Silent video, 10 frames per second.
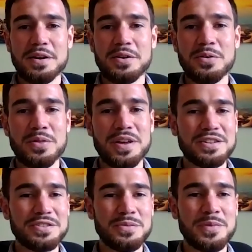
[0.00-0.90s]
Cool. Thank
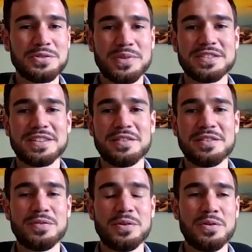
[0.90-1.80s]
you so much once again
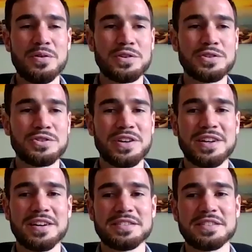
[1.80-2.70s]
for
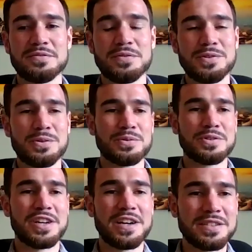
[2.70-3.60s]
joining us and for
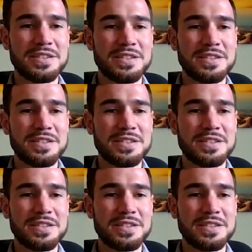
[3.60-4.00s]
sharing some